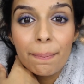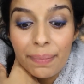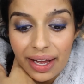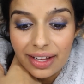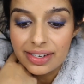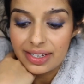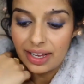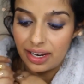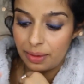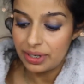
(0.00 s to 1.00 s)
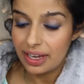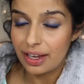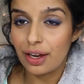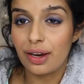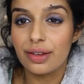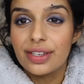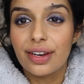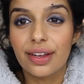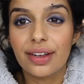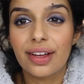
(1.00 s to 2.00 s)
But let me take a closer
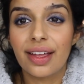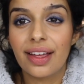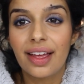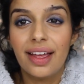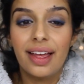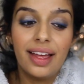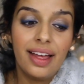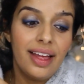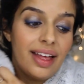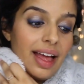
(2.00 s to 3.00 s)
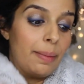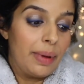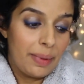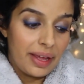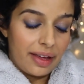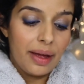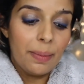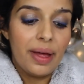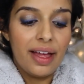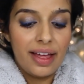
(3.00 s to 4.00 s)
look at my makeup.